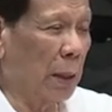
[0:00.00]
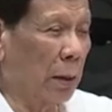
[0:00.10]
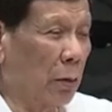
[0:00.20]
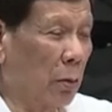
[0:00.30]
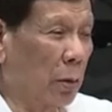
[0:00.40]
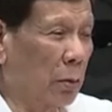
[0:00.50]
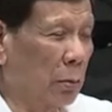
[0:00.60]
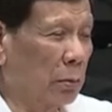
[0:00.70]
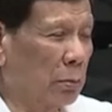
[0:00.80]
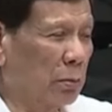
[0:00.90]
Bago
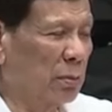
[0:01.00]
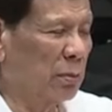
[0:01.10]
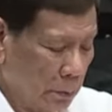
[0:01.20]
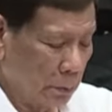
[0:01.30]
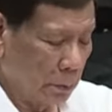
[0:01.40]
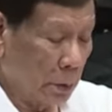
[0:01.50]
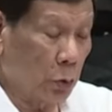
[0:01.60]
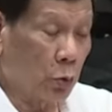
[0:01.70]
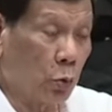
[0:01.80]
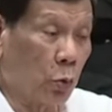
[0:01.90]
akong
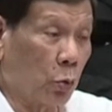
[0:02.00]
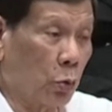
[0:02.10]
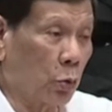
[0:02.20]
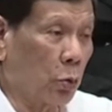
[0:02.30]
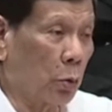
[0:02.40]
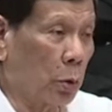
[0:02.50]
nagturo ako